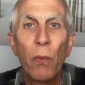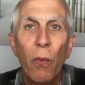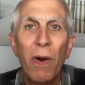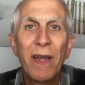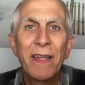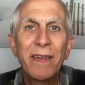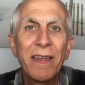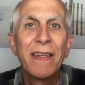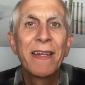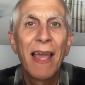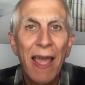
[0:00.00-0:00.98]
Why
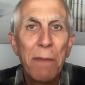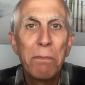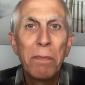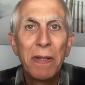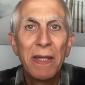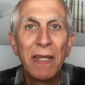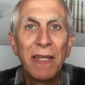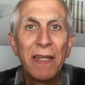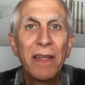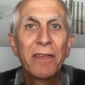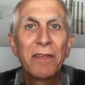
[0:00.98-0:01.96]
did
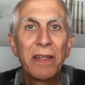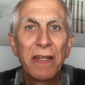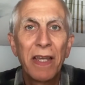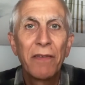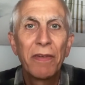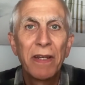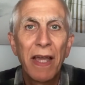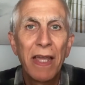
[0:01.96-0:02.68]
MP Sir David